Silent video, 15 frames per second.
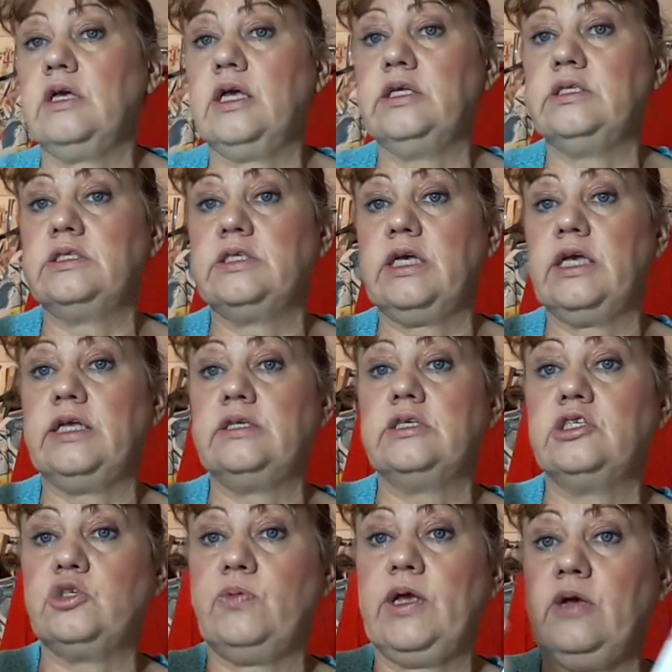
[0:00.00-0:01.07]
and 10
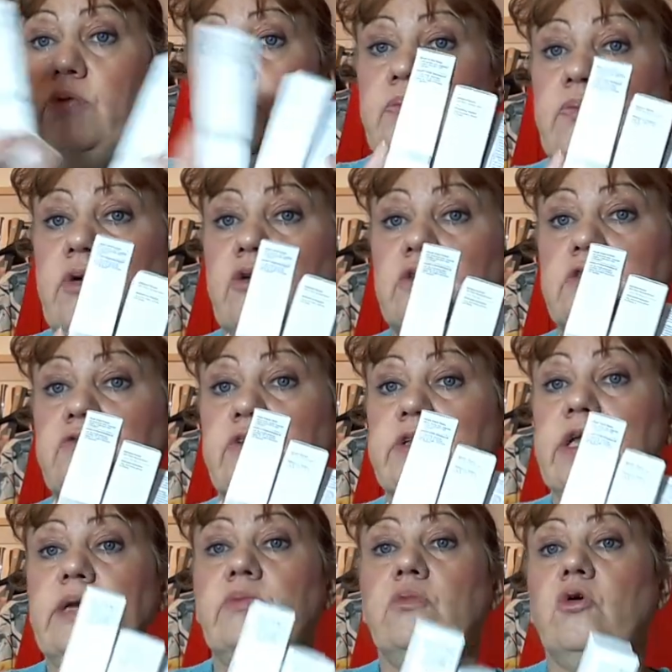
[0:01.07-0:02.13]
is £21 for
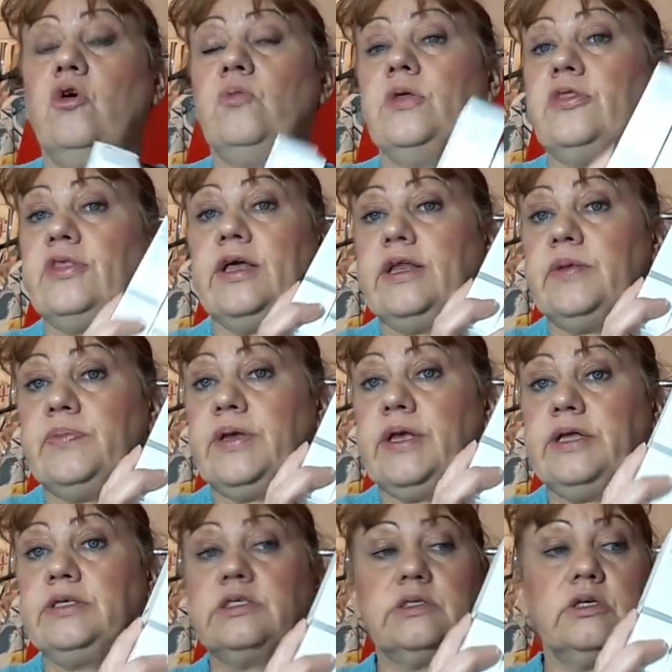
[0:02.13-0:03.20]
them, all but 30
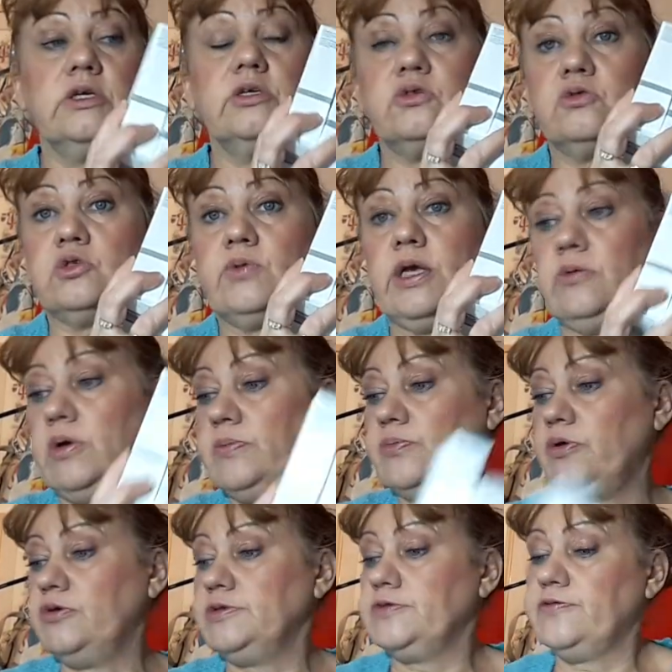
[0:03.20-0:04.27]
pence, so
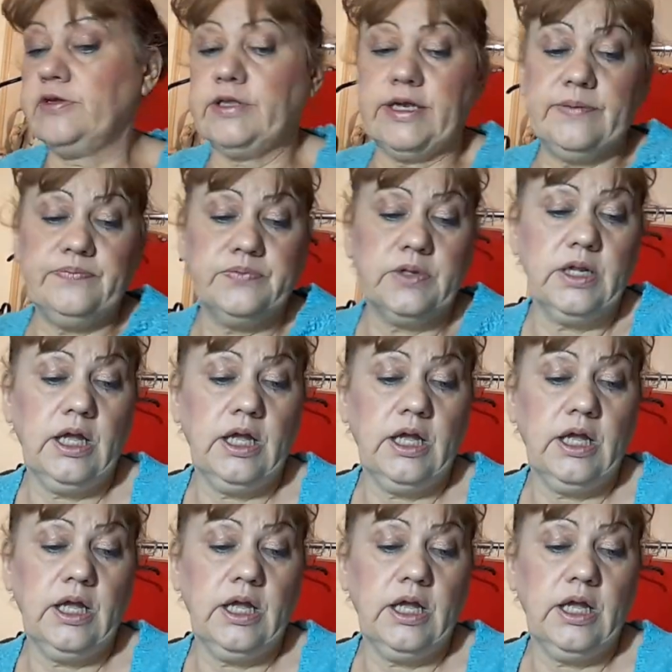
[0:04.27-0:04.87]
£21 for them.